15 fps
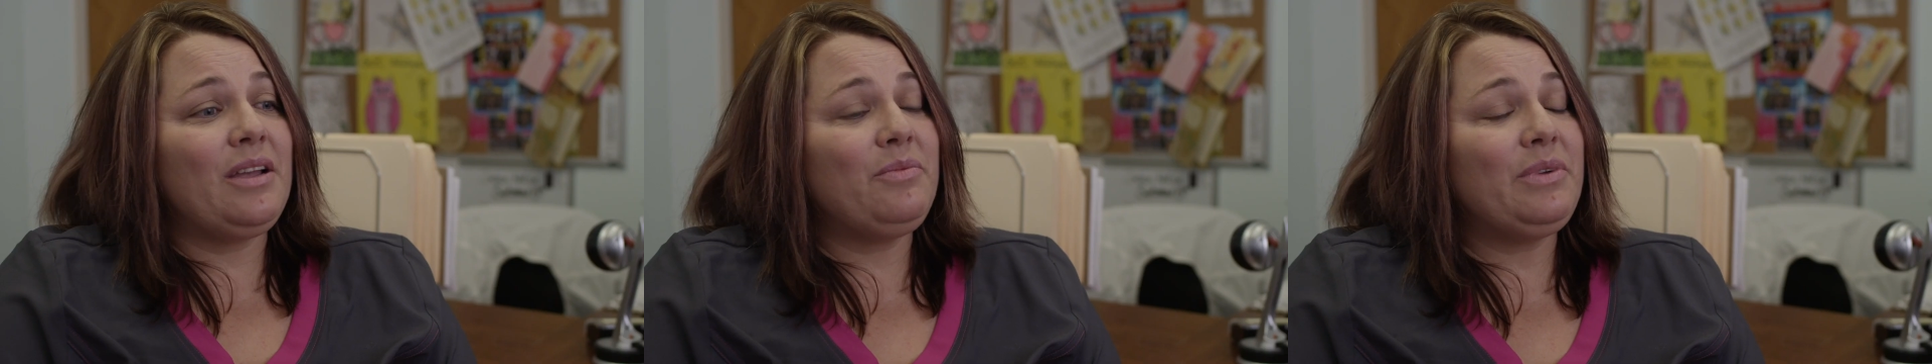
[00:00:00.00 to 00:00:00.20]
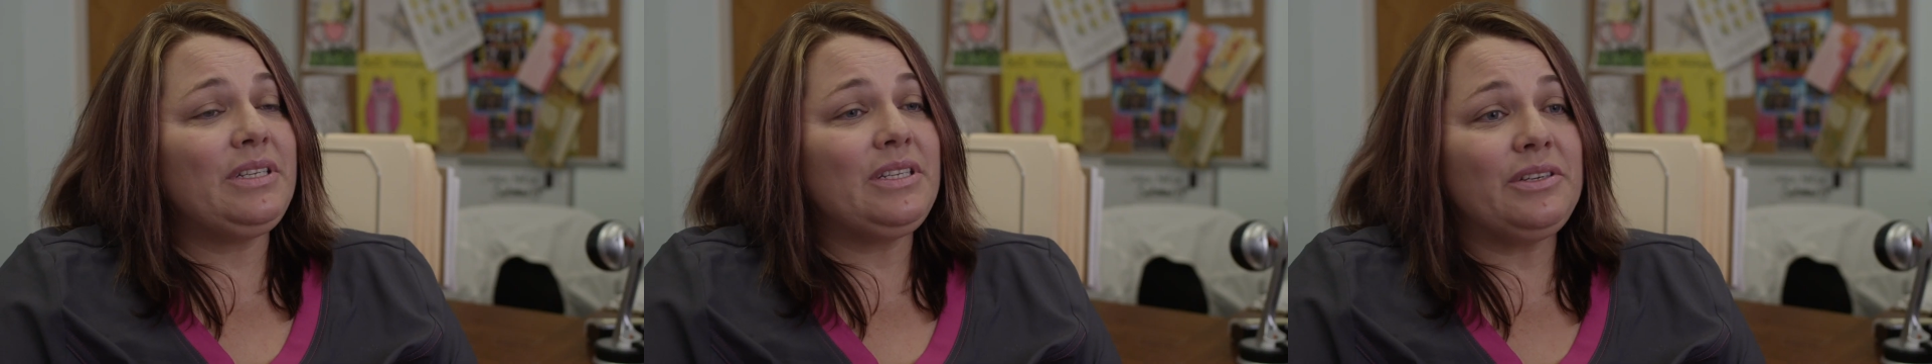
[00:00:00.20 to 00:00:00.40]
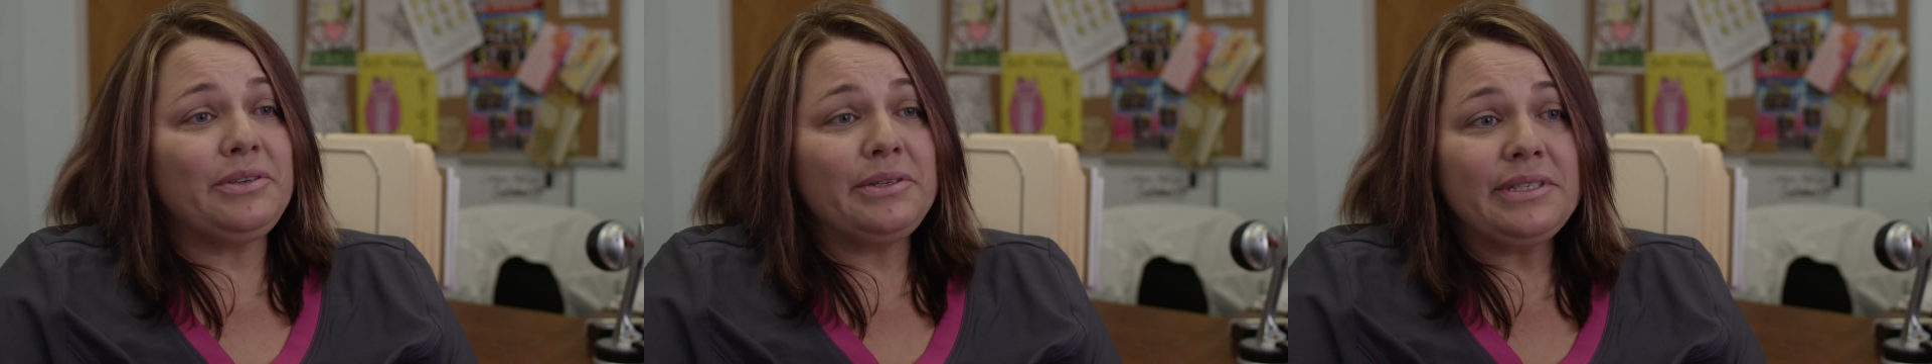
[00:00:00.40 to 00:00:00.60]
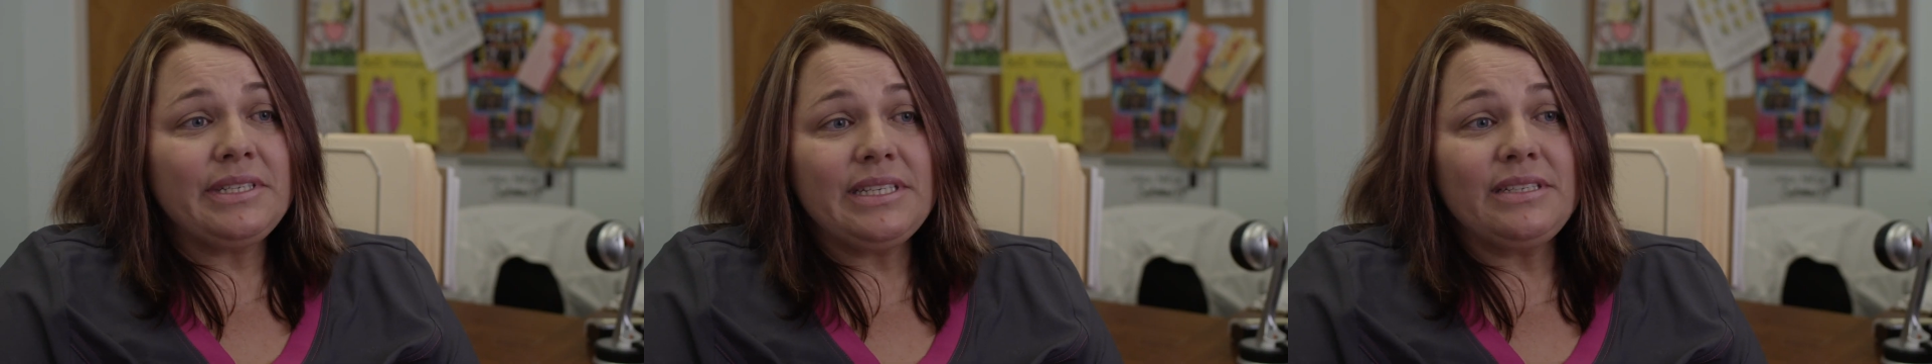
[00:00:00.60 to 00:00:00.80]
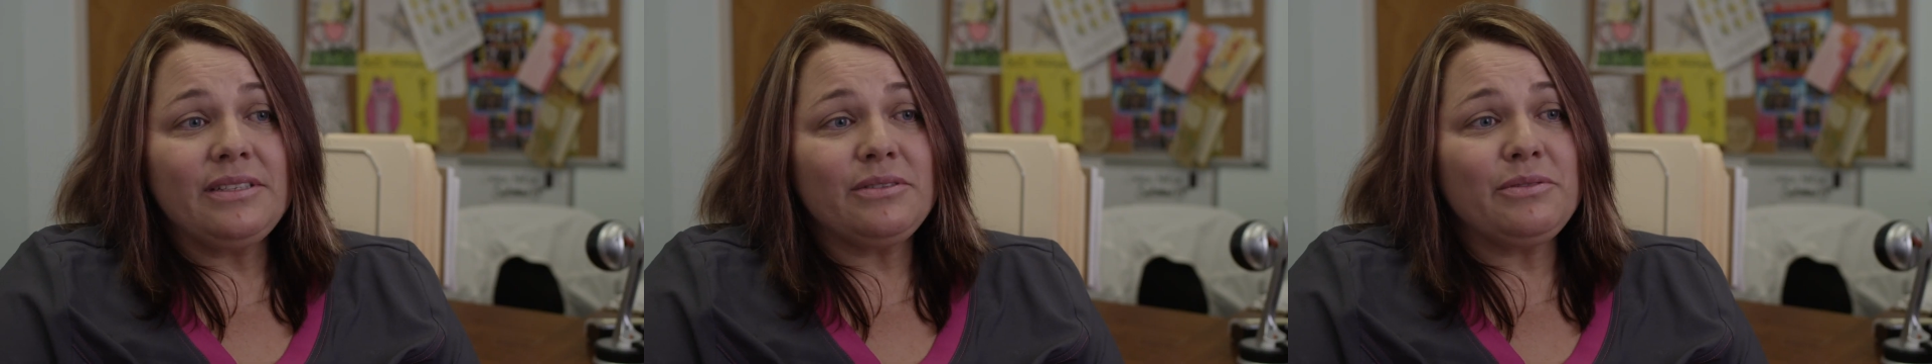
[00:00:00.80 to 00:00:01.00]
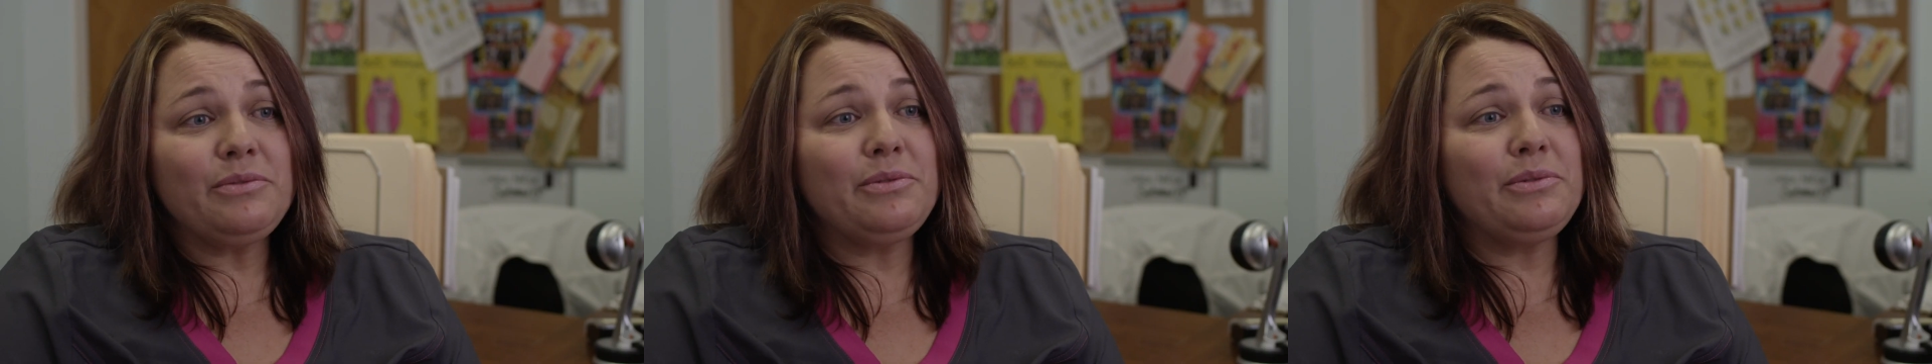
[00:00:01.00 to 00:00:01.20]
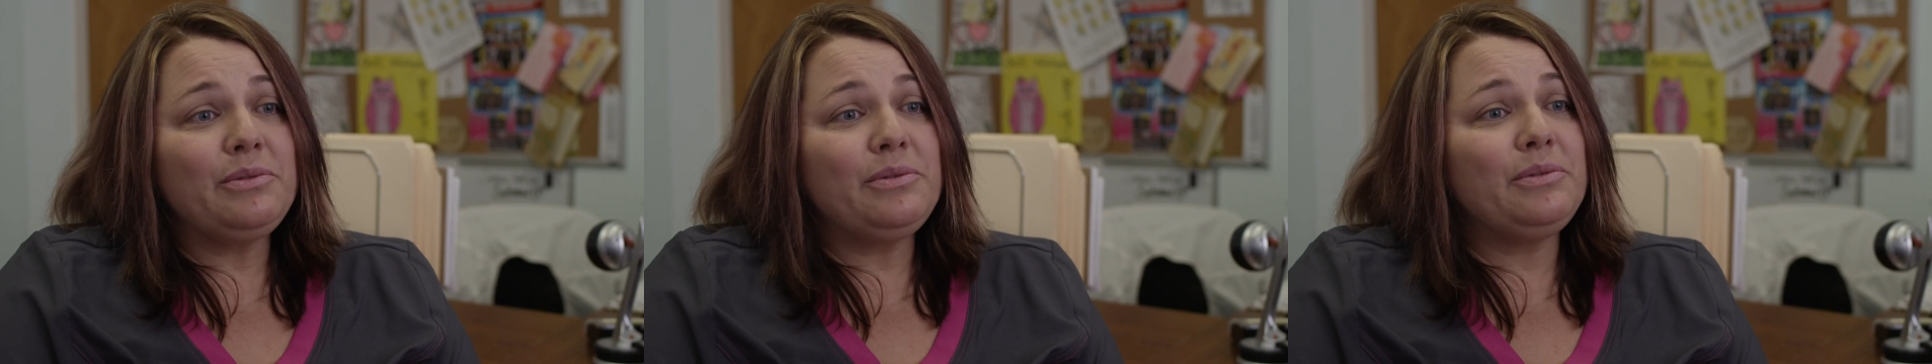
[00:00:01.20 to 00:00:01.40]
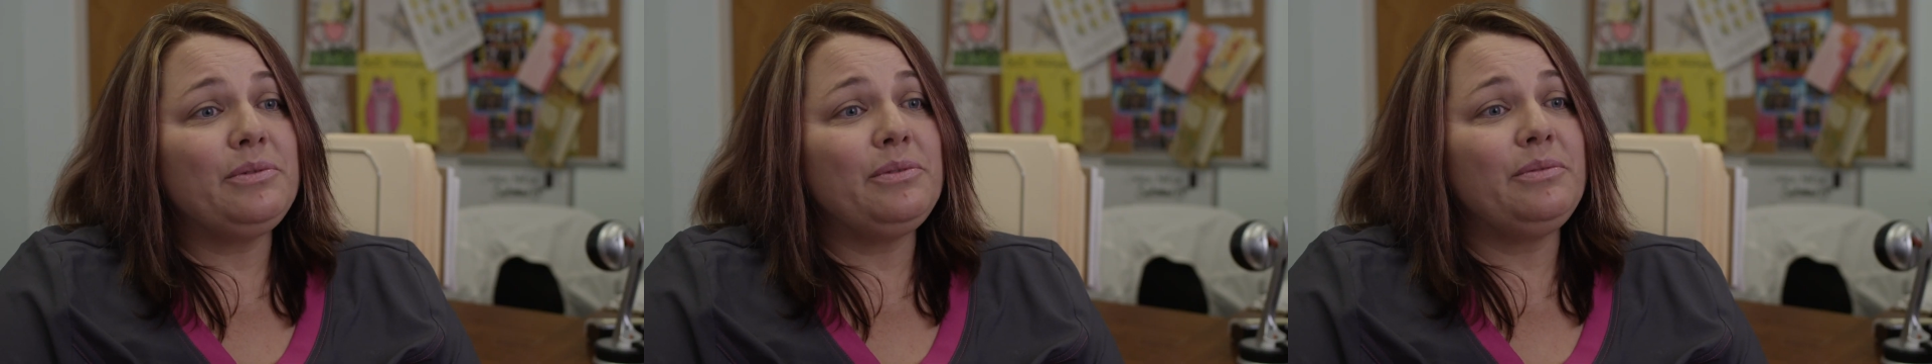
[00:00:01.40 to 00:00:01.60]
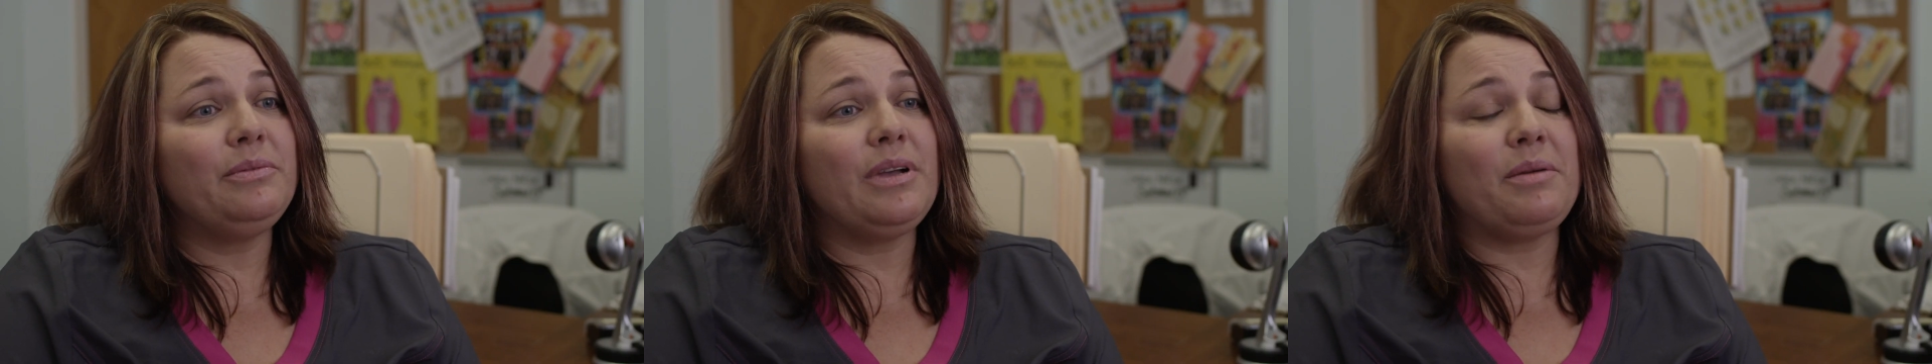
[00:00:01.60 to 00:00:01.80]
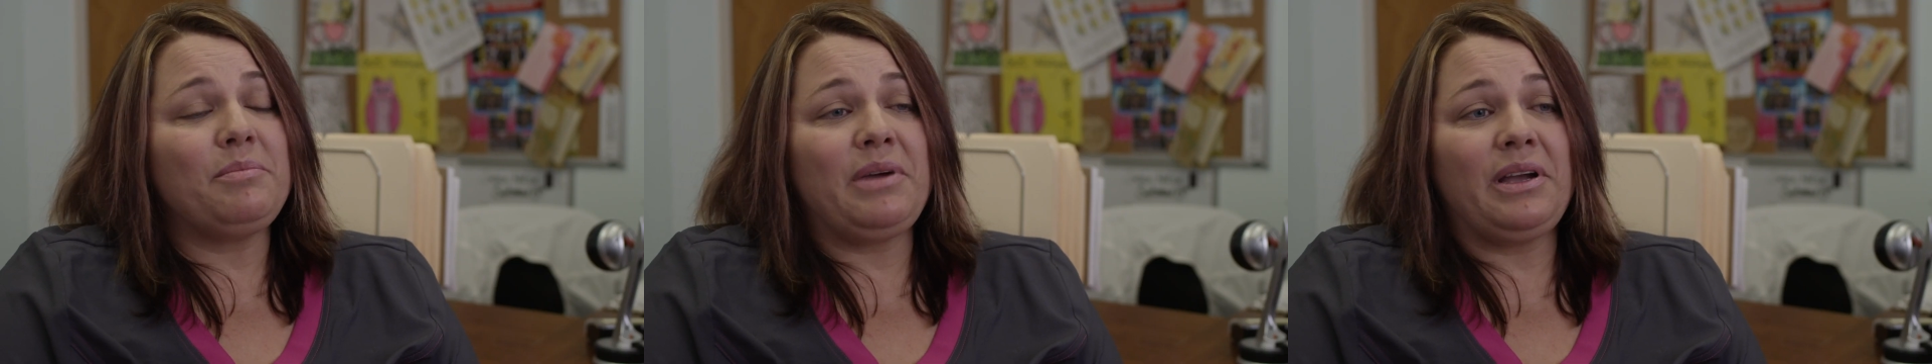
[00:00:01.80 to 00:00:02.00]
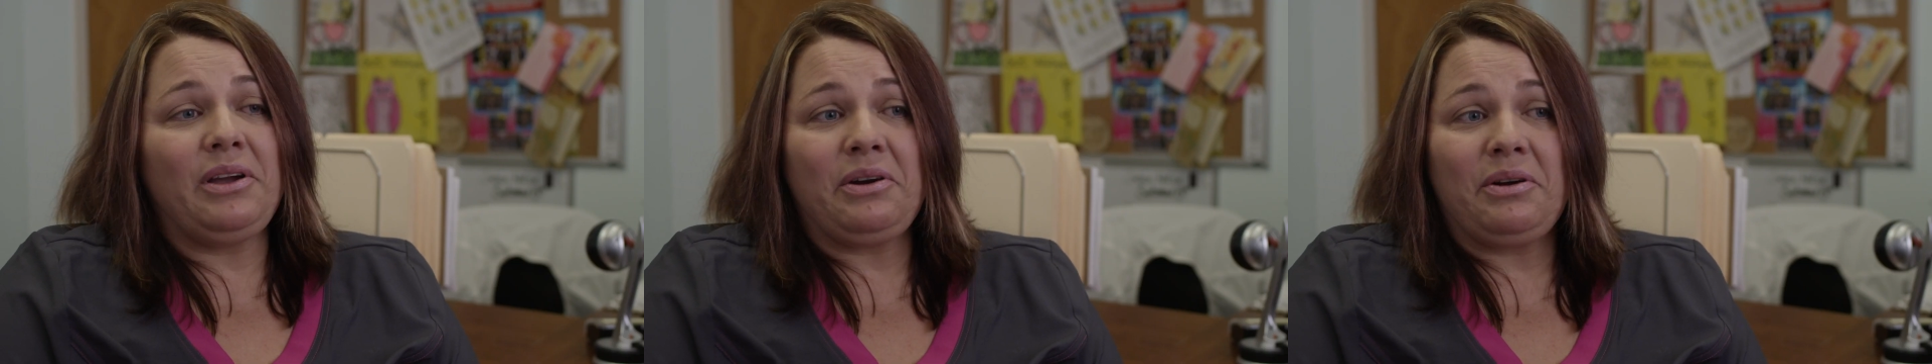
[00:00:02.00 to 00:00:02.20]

I went to nursing school, got my